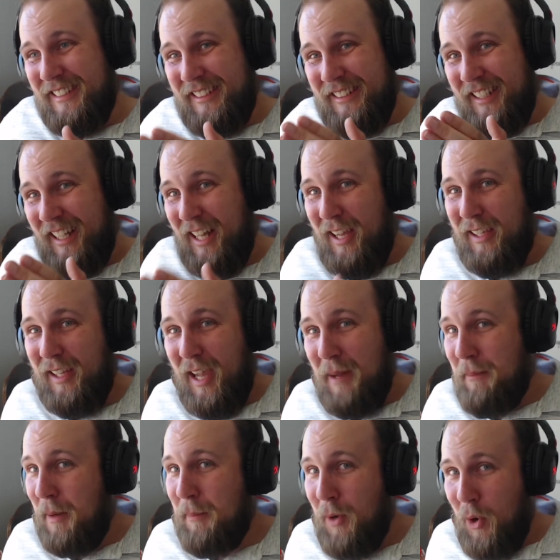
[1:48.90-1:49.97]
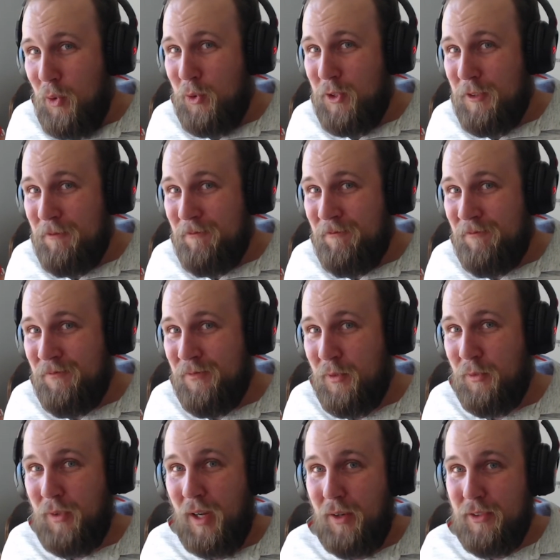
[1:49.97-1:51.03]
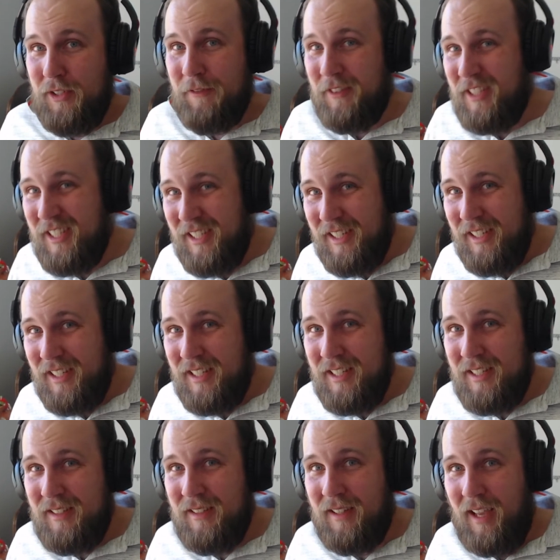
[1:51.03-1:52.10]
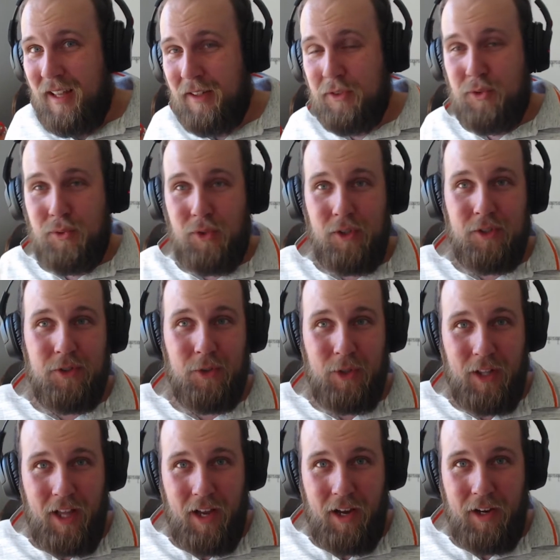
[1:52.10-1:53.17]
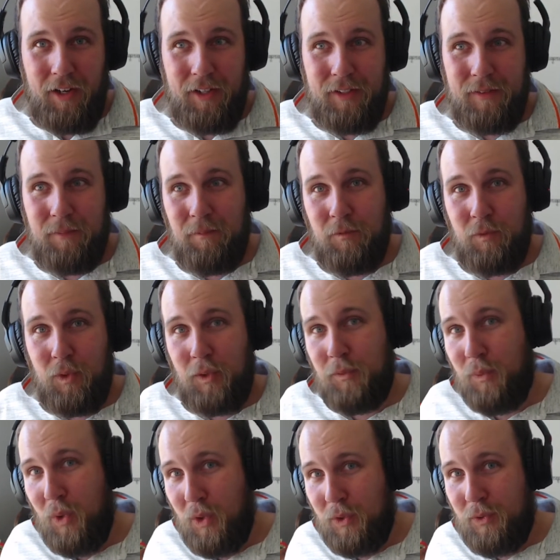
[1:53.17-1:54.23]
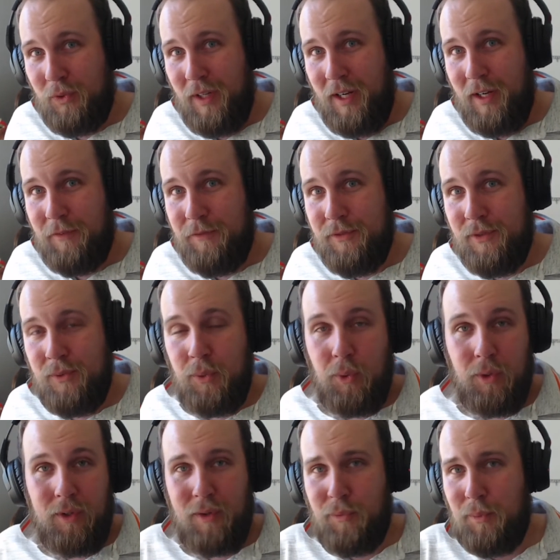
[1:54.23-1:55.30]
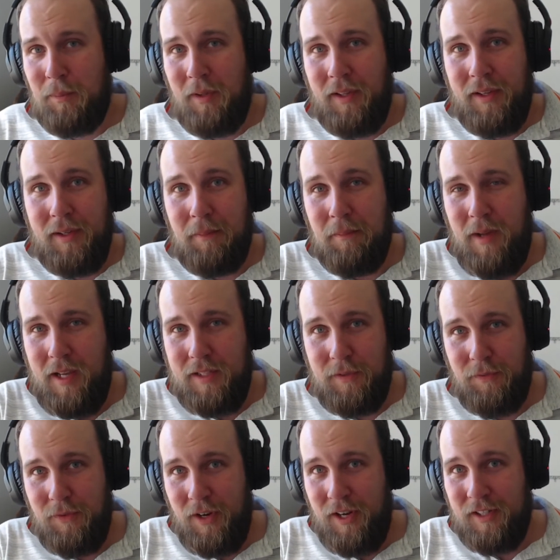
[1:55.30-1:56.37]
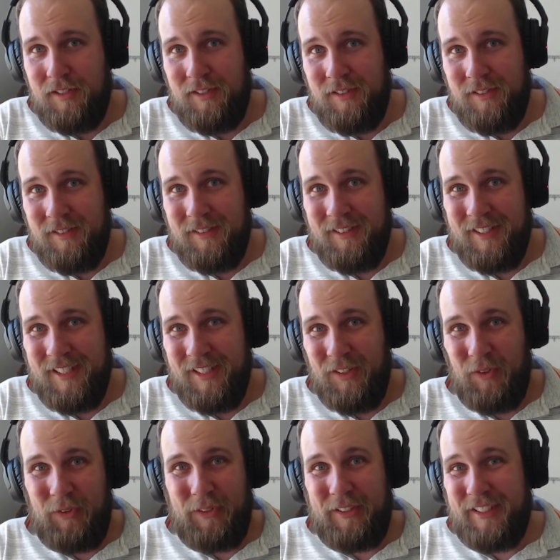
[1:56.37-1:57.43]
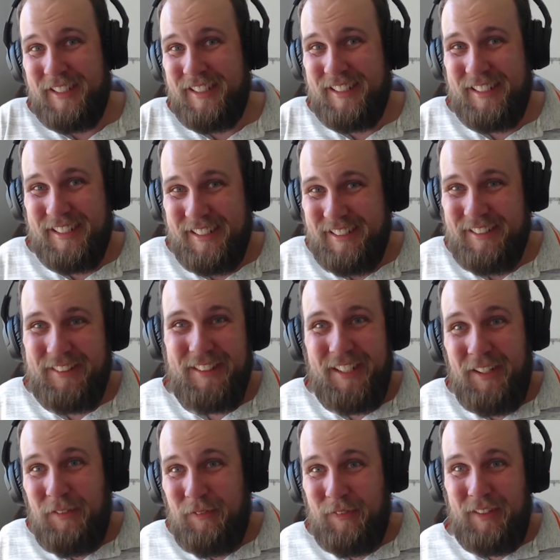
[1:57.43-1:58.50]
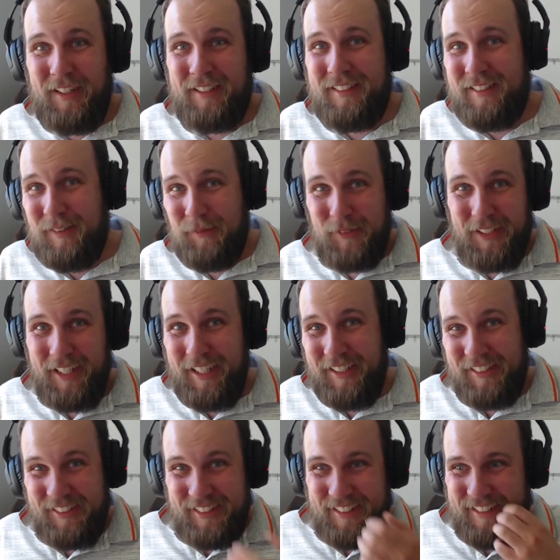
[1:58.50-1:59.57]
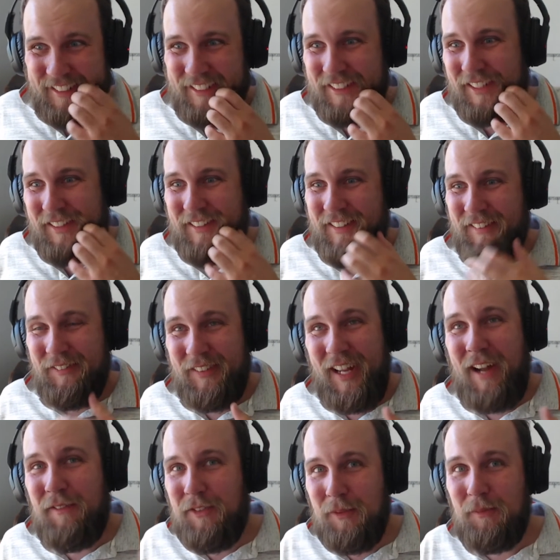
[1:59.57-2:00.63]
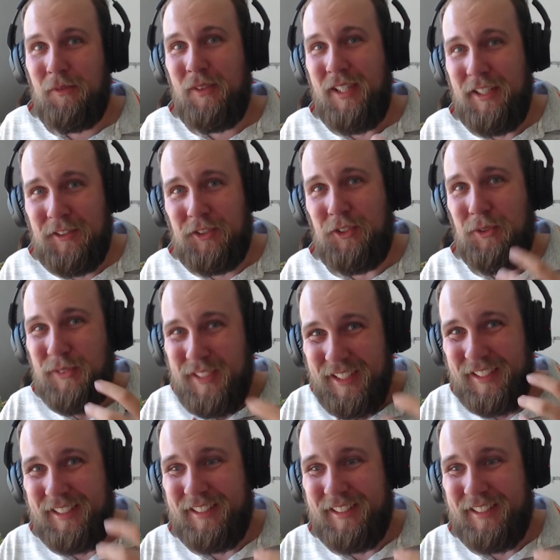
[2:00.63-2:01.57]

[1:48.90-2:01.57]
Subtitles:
like MMOs? Fallout 76, Elder Scrolls Online, World of Warcraft, or are we playing Mass Effect or Flight Simulator? So we have some issues here